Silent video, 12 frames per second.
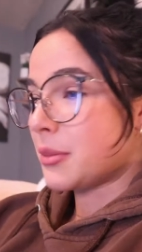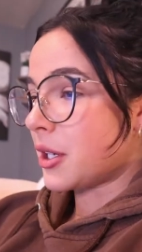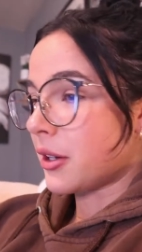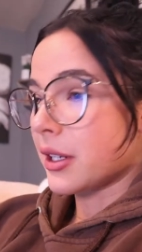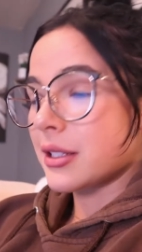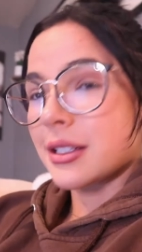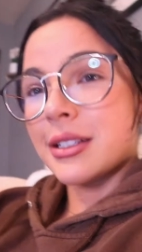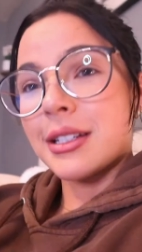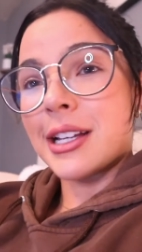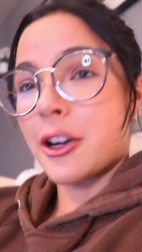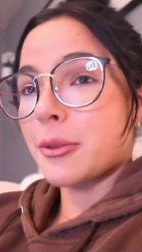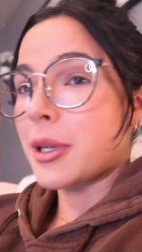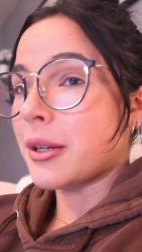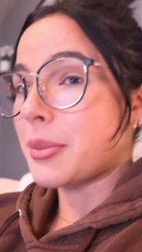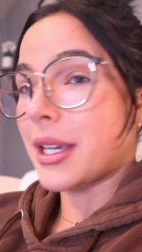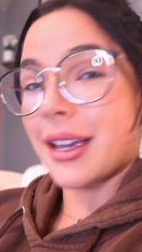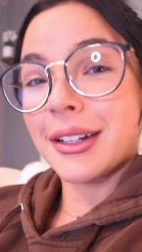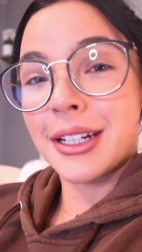be honest, this is how I'm gonna
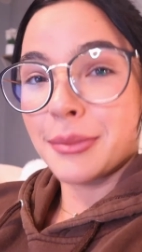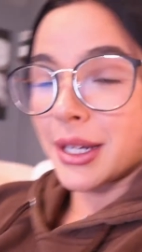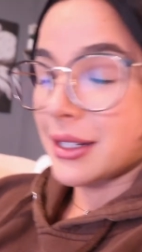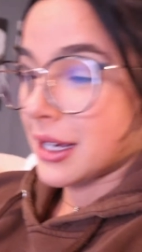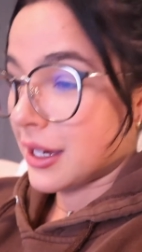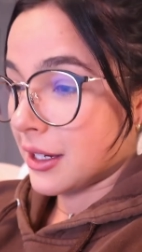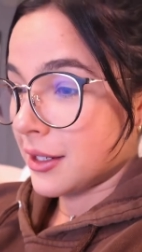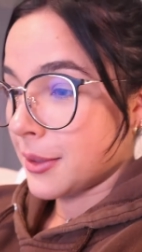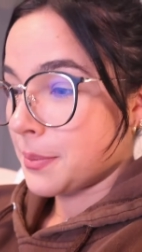be ending my day.